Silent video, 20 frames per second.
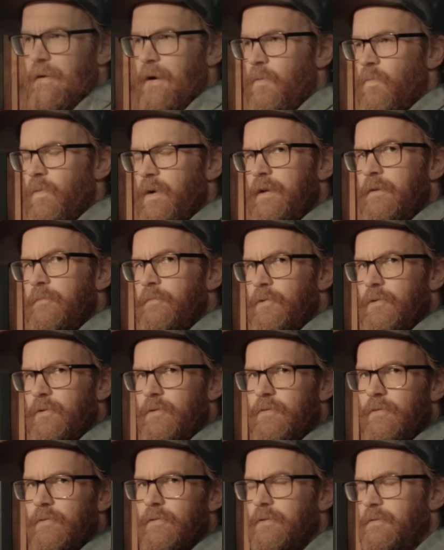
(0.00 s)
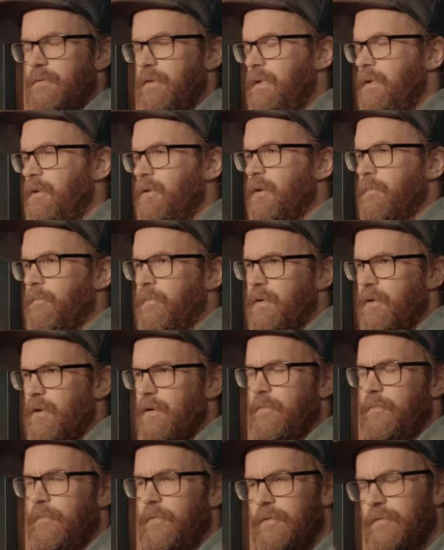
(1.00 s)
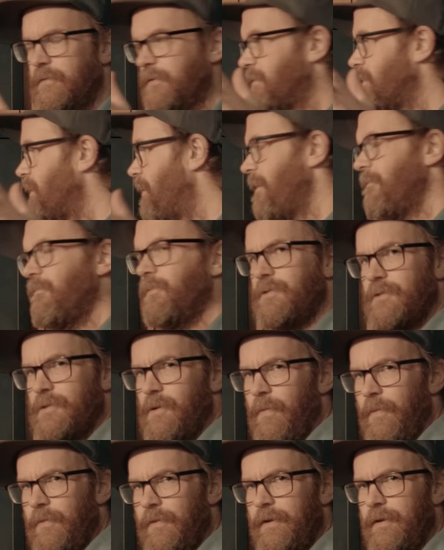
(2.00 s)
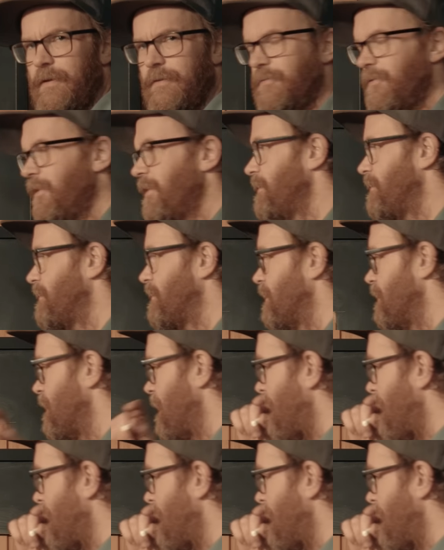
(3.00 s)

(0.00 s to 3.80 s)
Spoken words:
I'm waiting for the coolant to heat up. We gotta fill the time with something, right?